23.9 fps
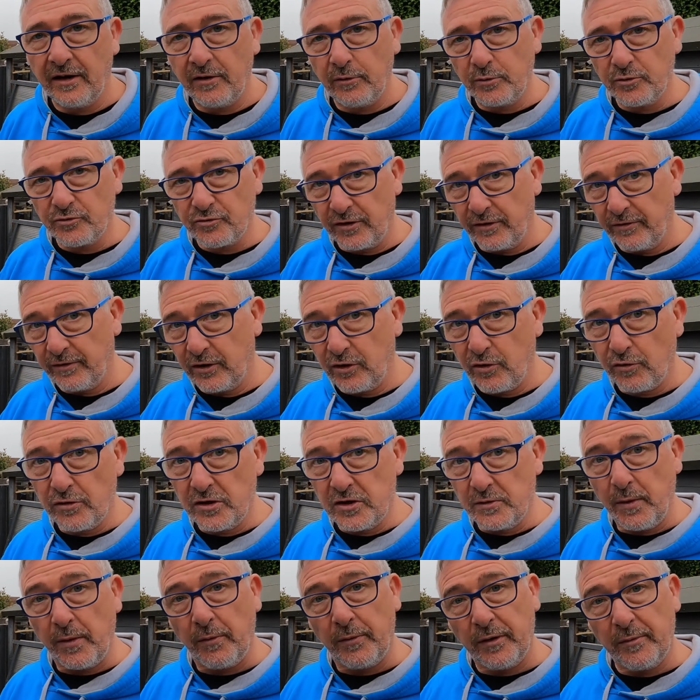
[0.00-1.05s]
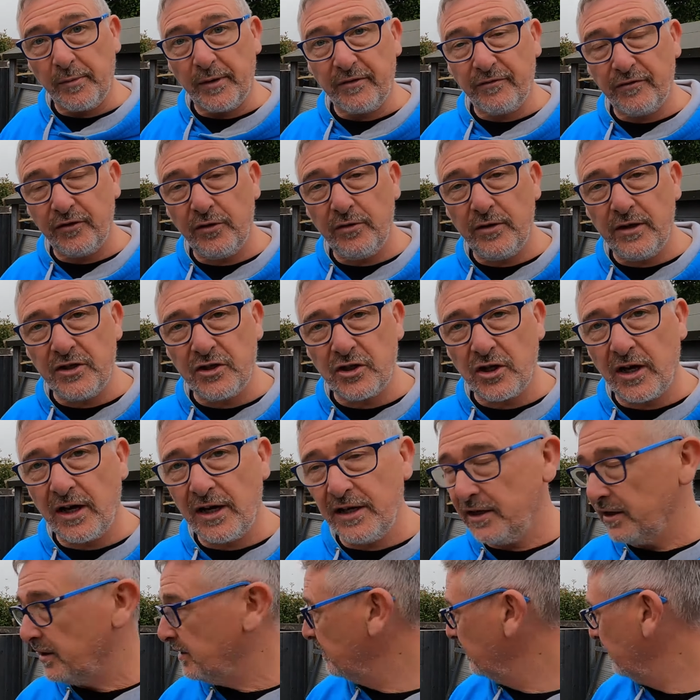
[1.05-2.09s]
I always try to encourage them up with a bit of food
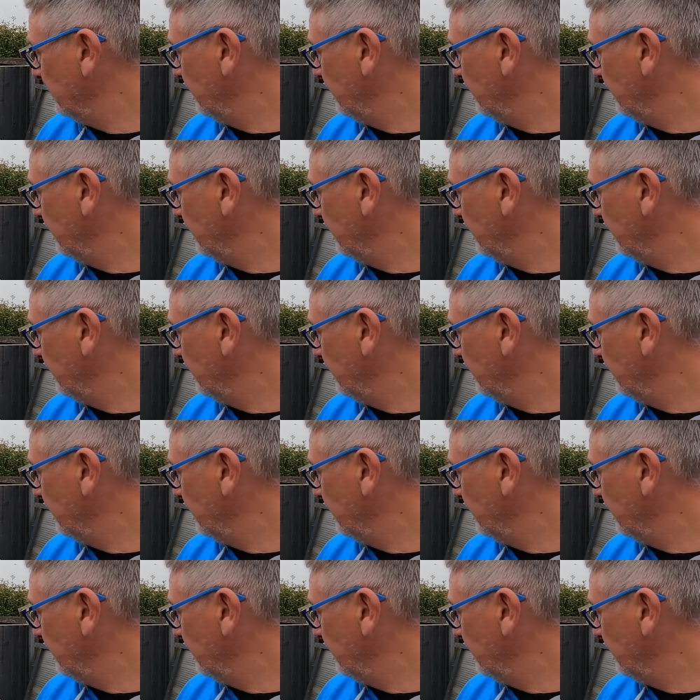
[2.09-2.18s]
inside,